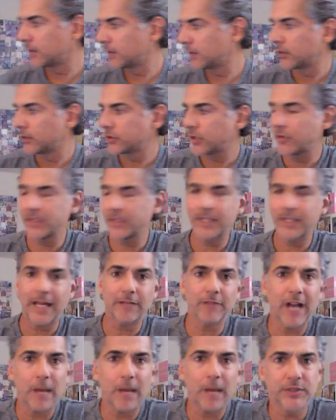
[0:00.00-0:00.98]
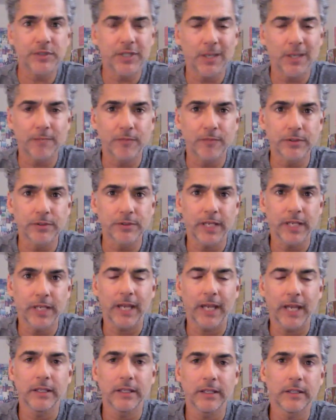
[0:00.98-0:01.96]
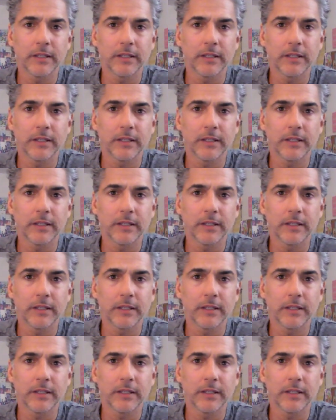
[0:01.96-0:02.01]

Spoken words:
So I think that wraps it up for today.